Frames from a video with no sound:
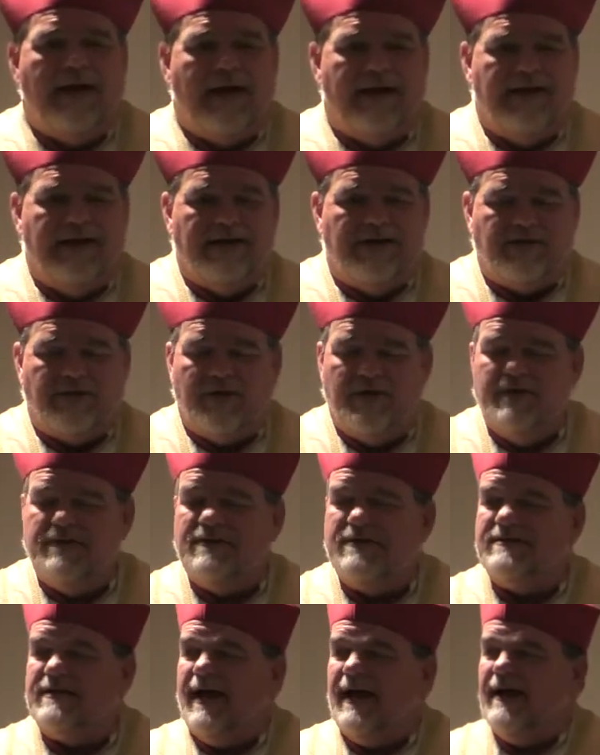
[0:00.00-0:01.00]
and he turns
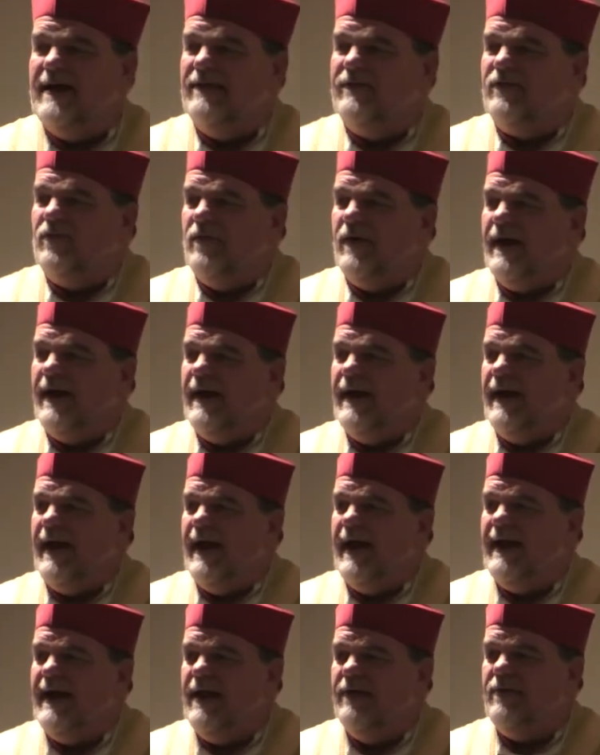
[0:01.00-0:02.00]
his eyes away,
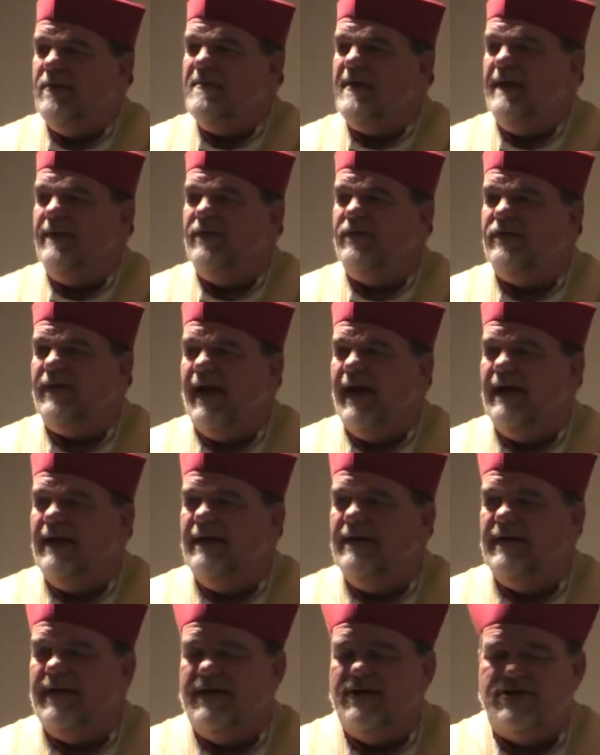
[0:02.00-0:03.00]
and he remains
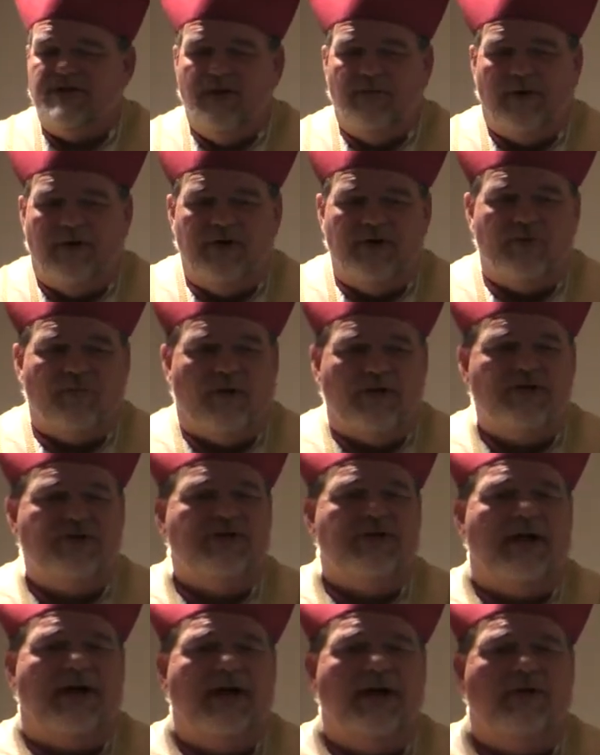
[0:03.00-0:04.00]
silent, and she wonders, what
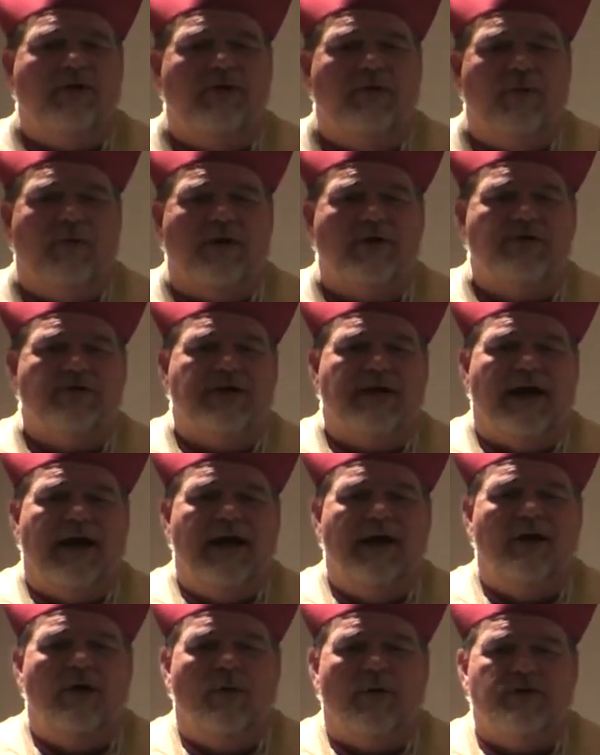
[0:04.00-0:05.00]
should I do? What should
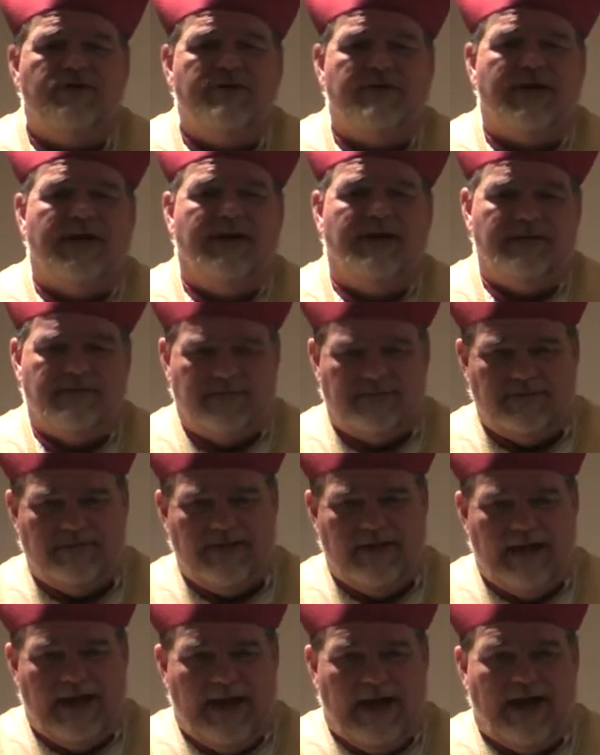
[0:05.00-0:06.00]
I do? What should I do?
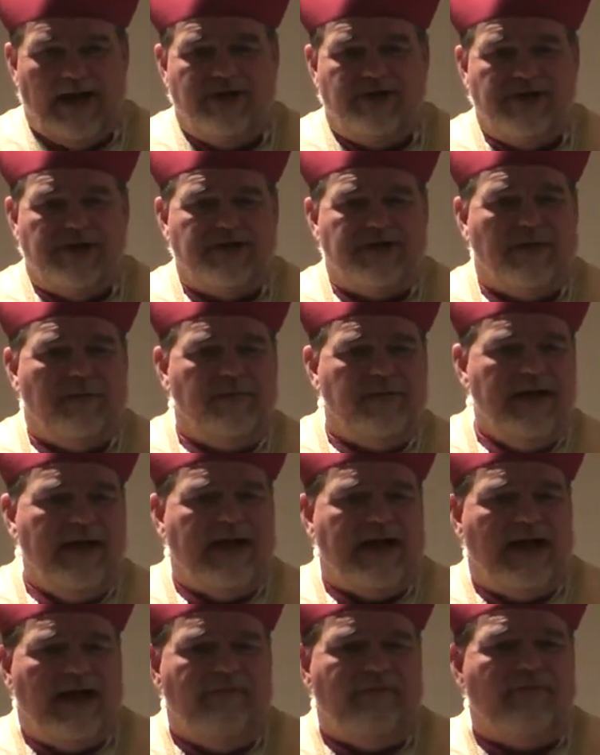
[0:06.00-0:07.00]
And she has complete
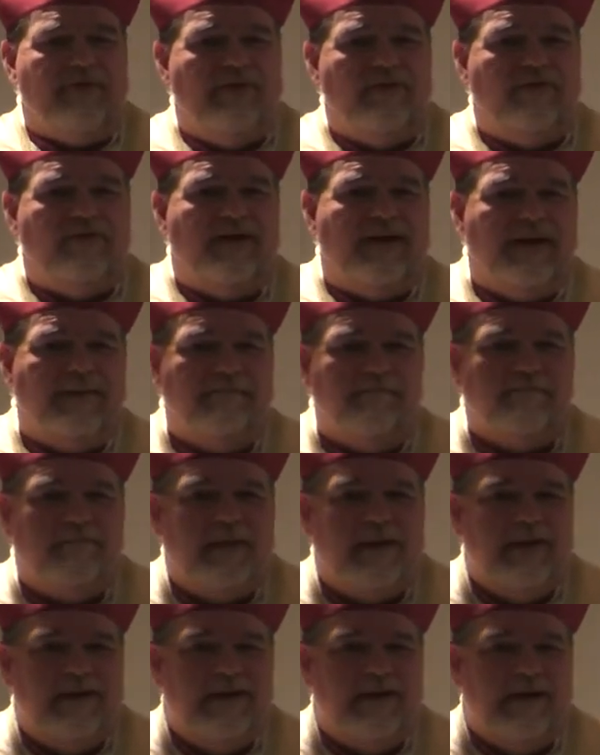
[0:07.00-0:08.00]
confidence in him,
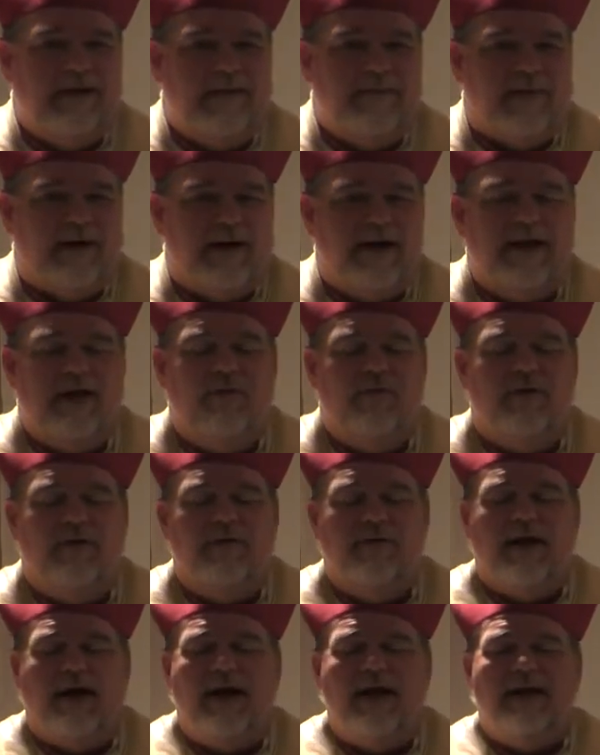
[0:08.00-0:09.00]
but he will
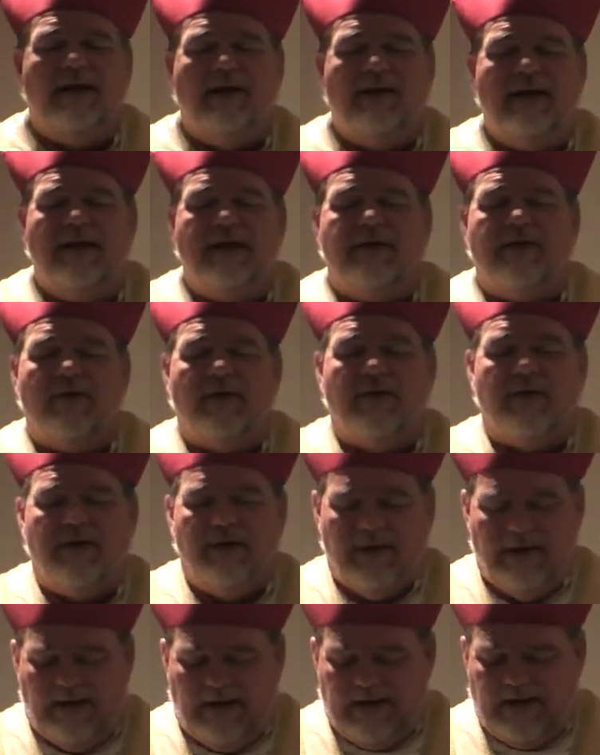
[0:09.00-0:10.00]
not let her
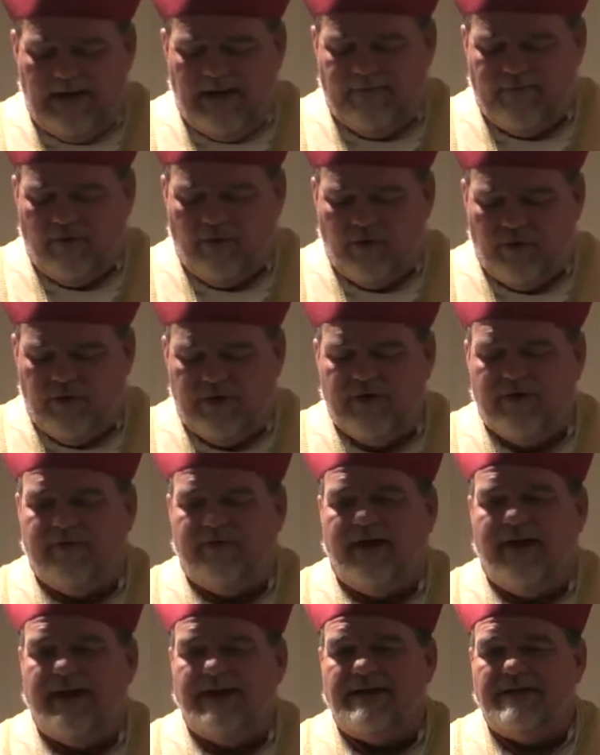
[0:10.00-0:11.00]
give her good
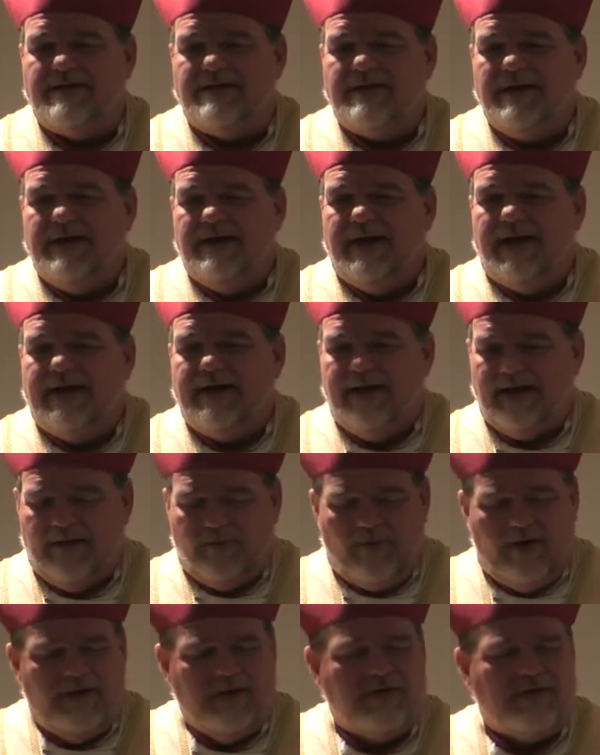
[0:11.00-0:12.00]
advice. And he
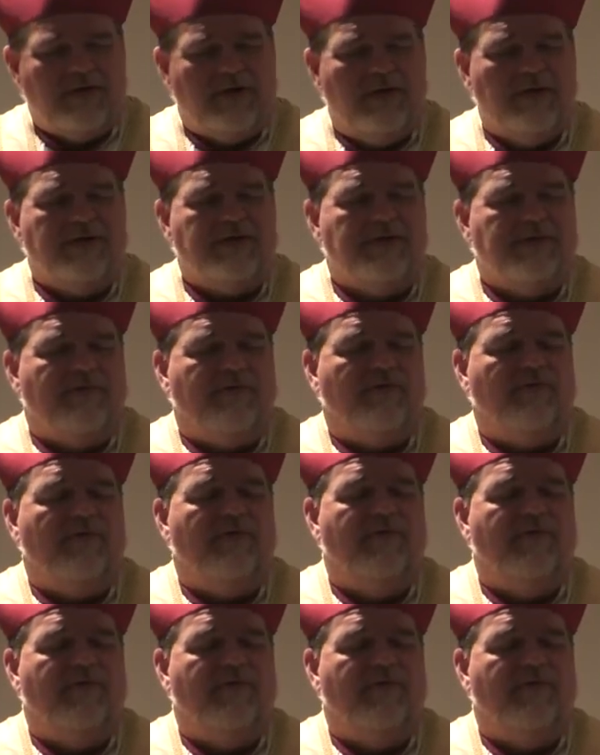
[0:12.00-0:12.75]
wants her to